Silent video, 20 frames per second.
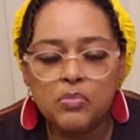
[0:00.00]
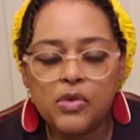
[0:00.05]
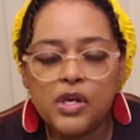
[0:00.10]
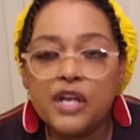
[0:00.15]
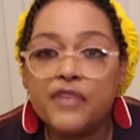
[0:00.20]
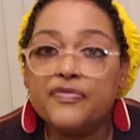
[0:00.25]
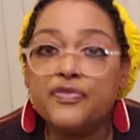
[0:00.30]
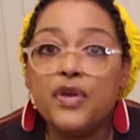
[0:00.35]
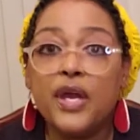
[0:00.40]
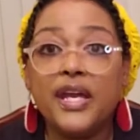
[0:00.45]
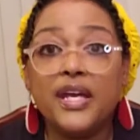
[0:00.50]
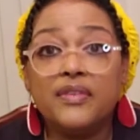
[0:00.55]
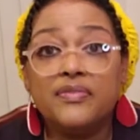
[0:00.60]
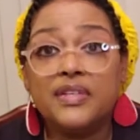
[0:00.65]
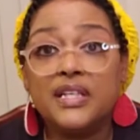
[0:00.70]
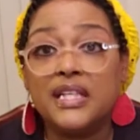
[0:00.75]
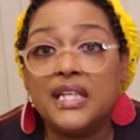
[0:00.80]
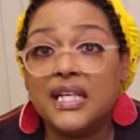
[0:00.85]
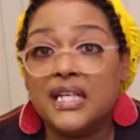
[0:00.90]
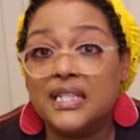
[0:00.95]
If you have
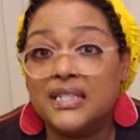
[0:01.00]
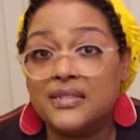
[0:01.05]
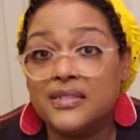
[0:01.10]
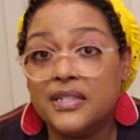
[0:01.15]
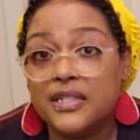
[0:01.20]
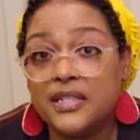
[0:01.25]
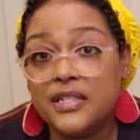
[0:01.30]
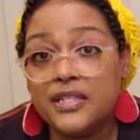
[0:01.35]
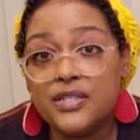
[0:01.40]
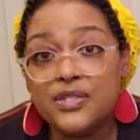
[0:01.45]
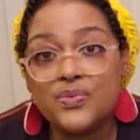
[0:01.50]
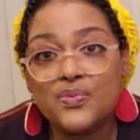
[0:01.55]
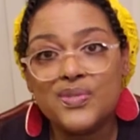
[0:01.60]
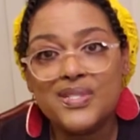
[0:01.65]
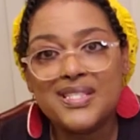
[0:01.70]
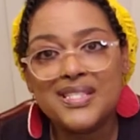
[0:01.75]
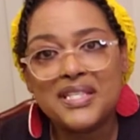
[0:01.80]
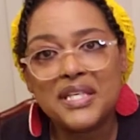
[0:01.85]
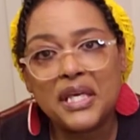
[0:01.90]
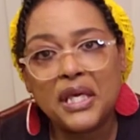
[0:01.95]
any ideas,
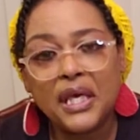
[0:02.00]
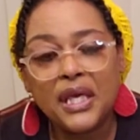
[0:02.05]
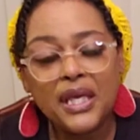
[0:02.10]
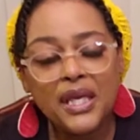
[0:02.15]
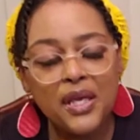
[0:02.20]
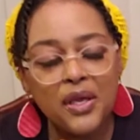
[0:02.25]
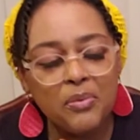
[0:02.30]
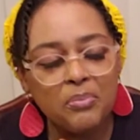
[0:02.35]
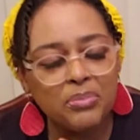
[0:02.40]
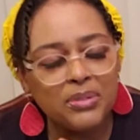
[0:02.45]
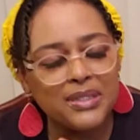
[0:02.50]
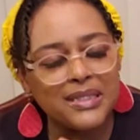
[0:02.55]
once again,